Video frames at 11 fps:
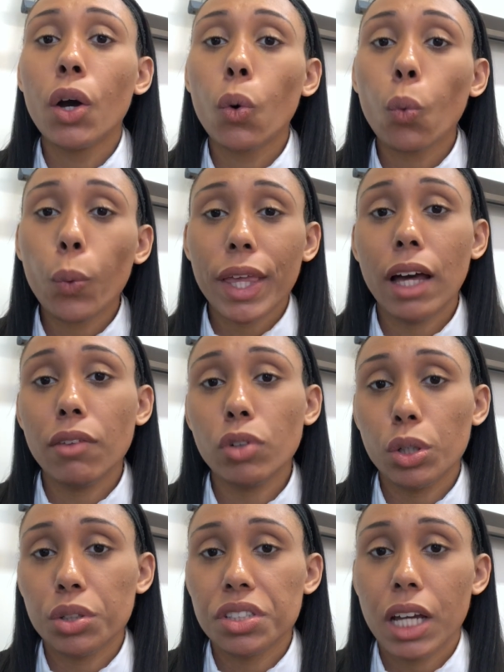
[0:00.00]
we have
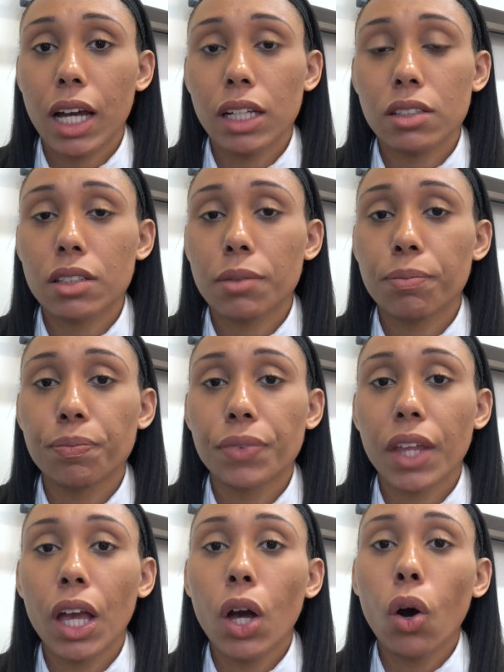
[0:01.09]
looked at.
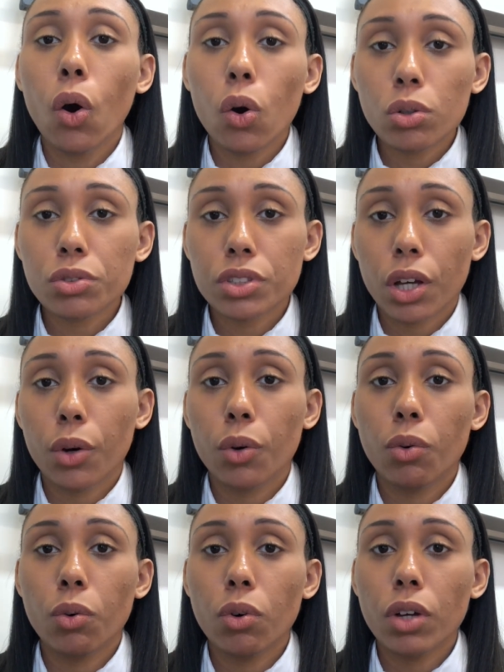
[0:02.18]
Also,
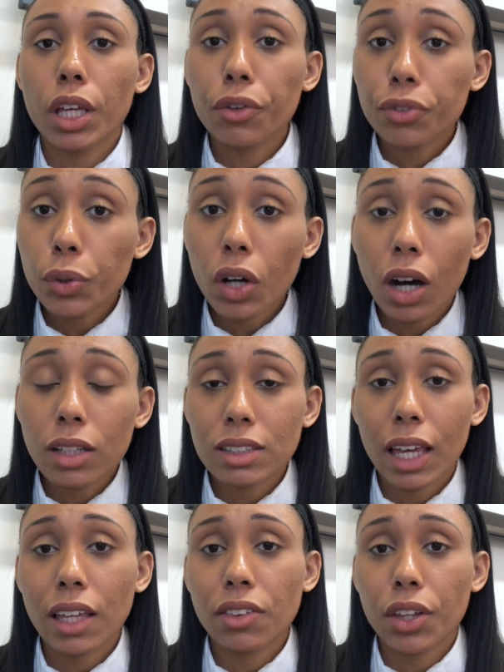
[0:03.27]
if you can't
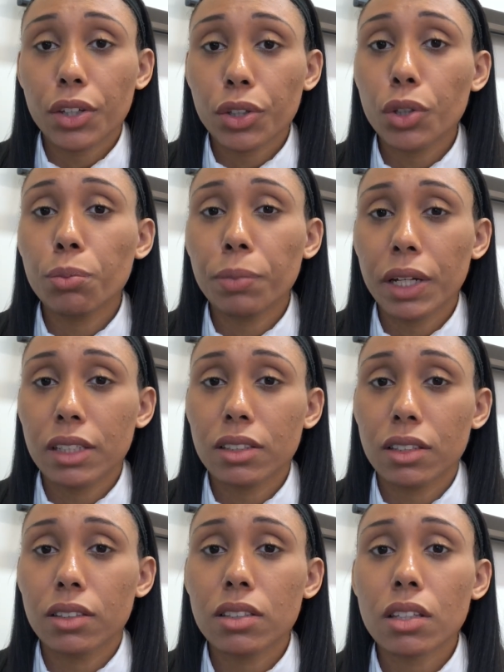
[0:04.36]
take the acute
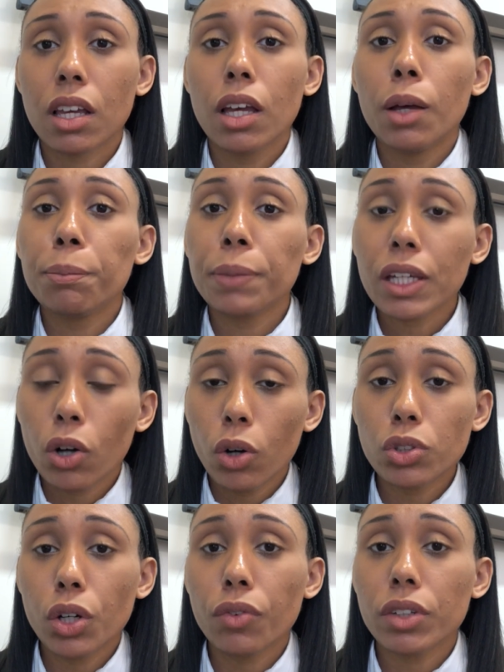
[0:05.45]
medicines because
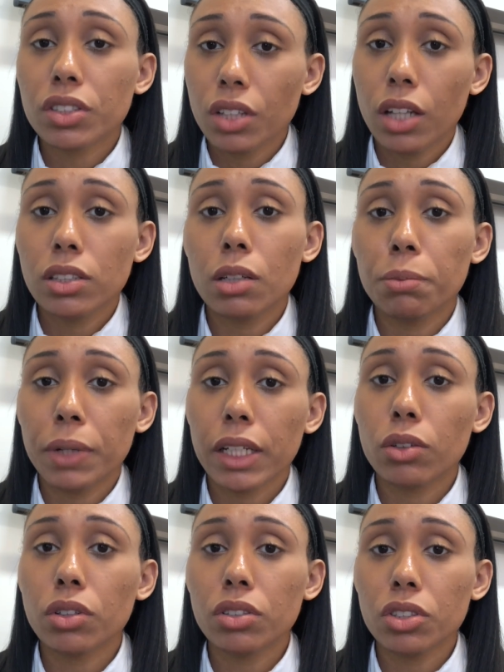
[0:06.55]
of a certain
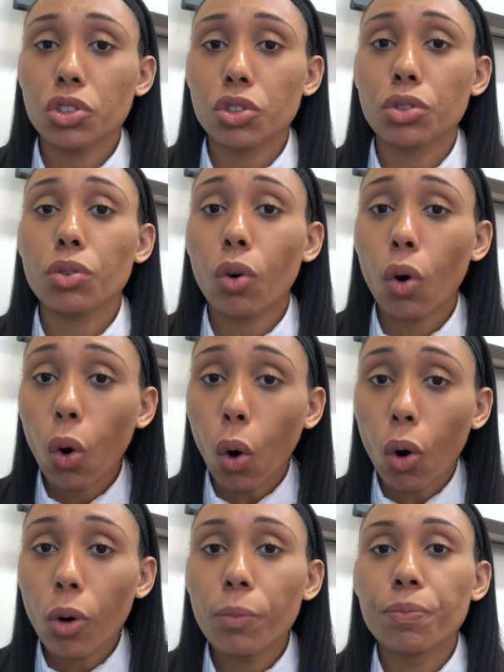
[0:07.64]
medical condition,
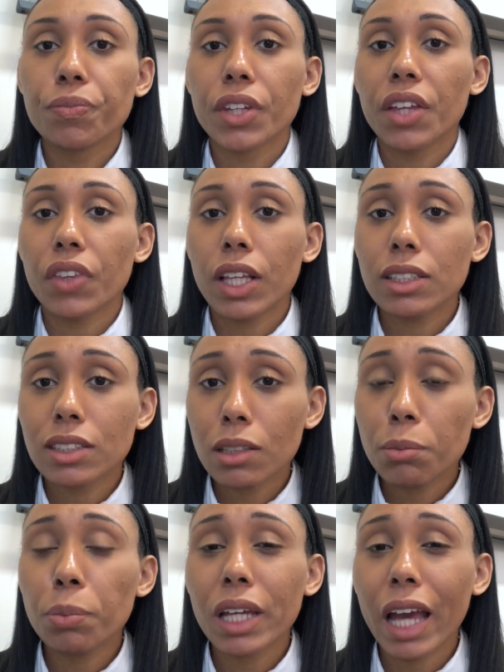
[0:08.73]
or they
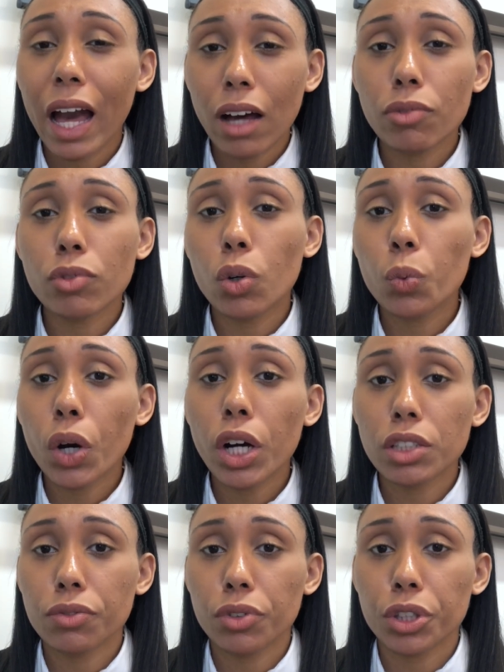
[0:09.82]
simply have not
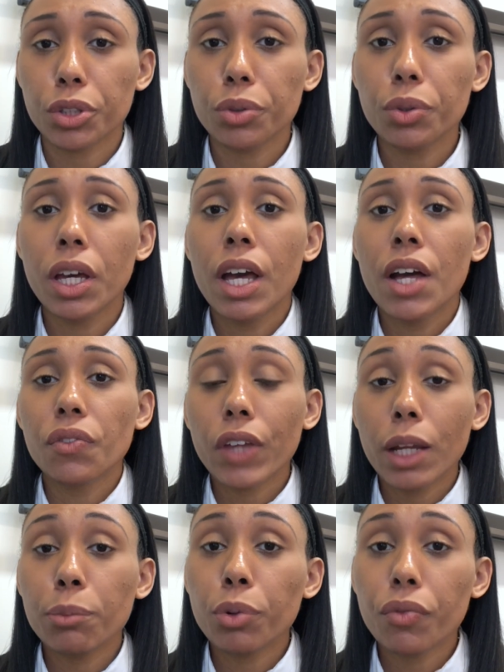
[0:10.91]
worked for you,
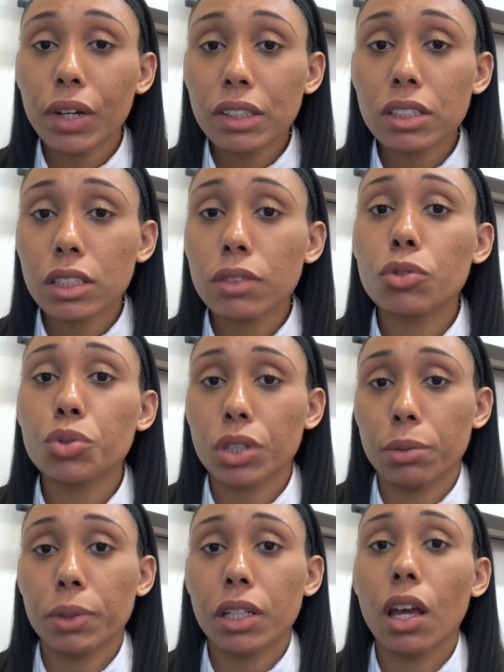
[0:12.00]
then preventative
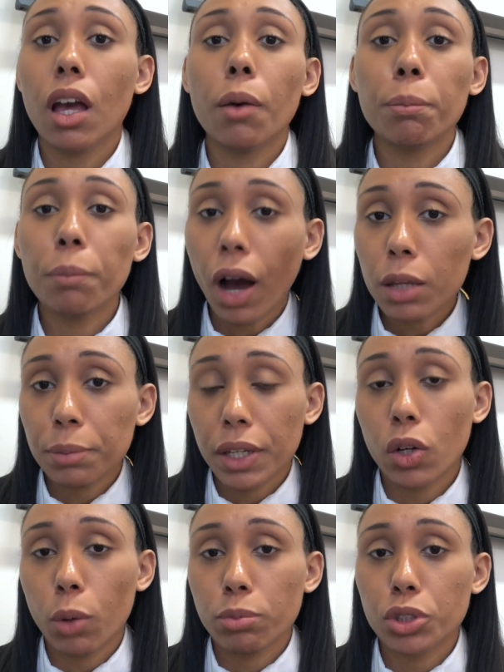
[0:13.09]
treatment might be an
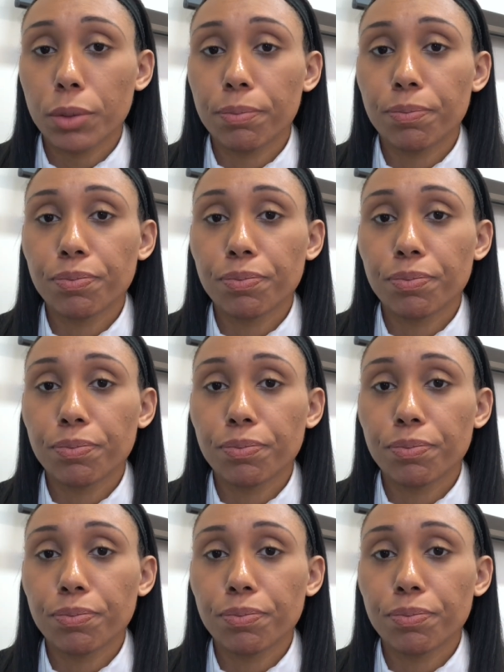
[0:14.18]
option.